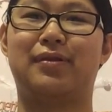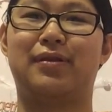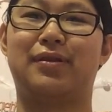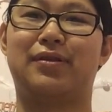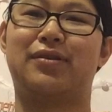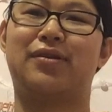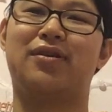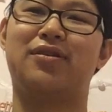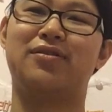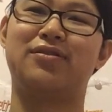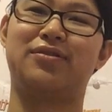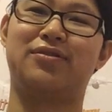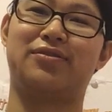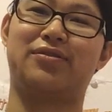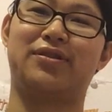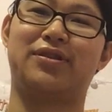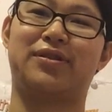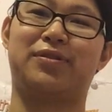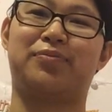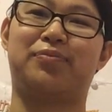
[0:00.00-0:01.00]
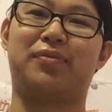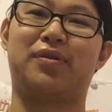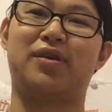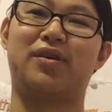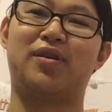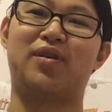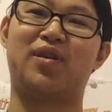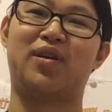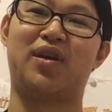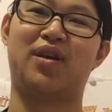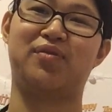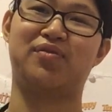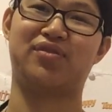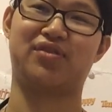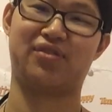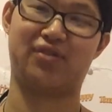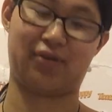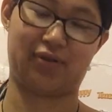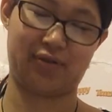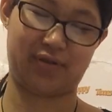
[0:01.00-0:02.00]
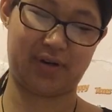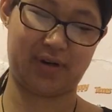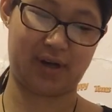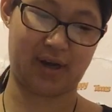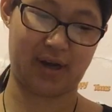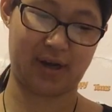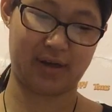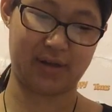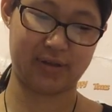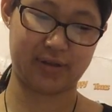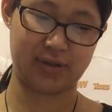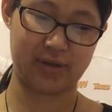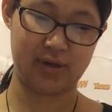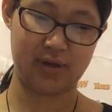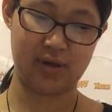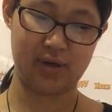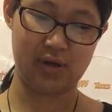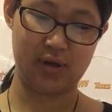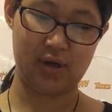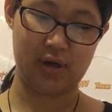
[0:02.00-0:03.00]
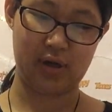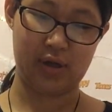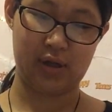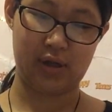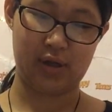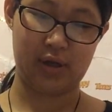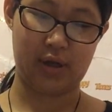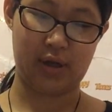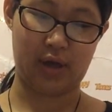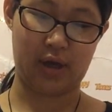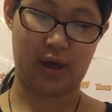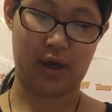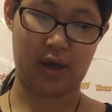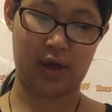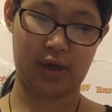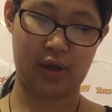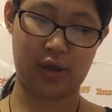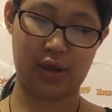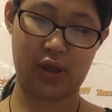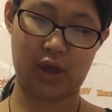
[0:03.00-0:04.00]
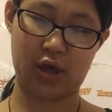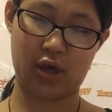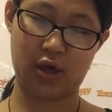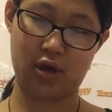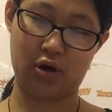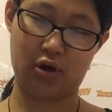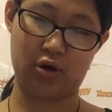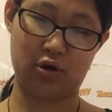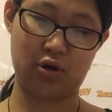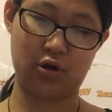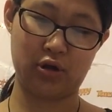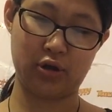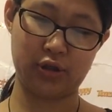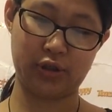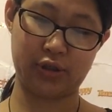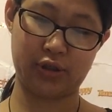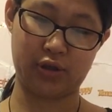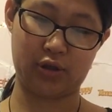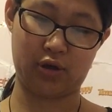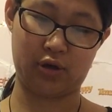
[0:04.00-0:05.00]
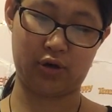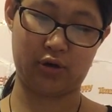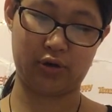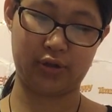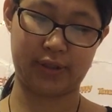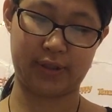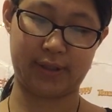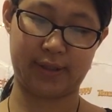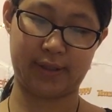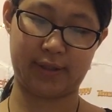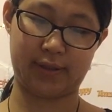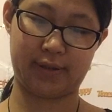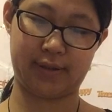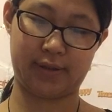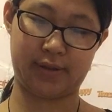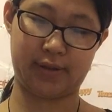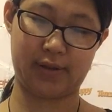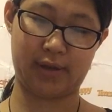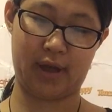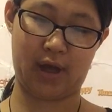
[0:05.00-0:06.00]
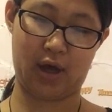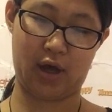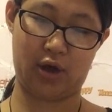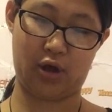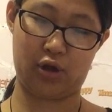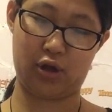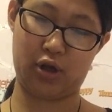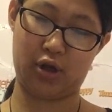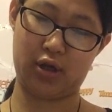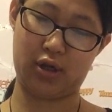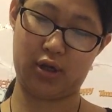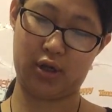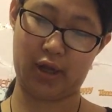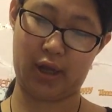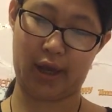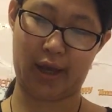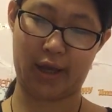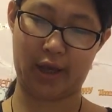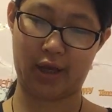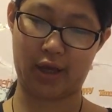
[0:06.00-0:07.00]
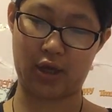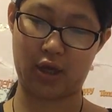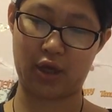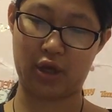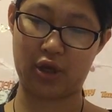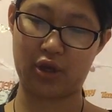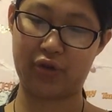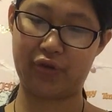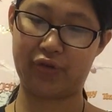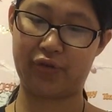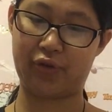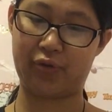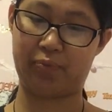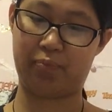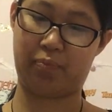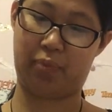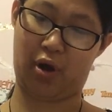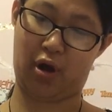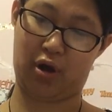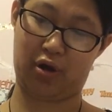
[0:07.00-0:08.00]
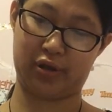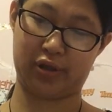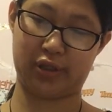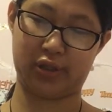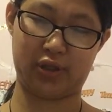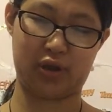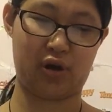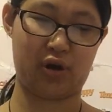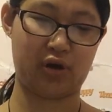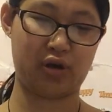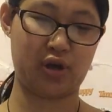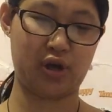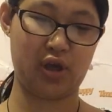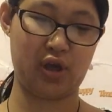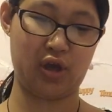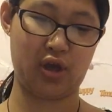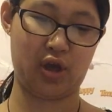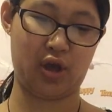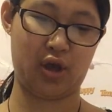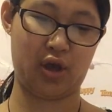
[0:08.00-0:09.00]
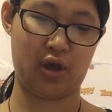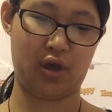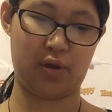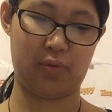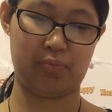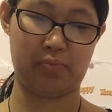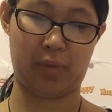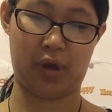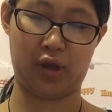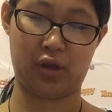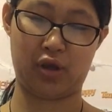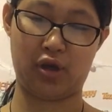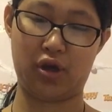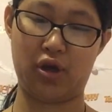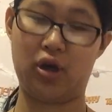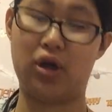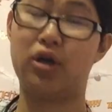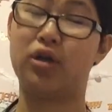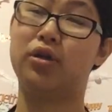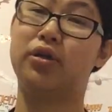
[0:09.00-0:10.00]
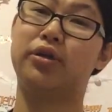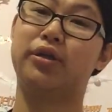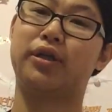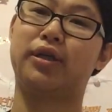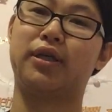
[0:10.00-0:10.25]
It's hard to explain, I'm sorry guys. And they also sell leggings, popsocket, and many other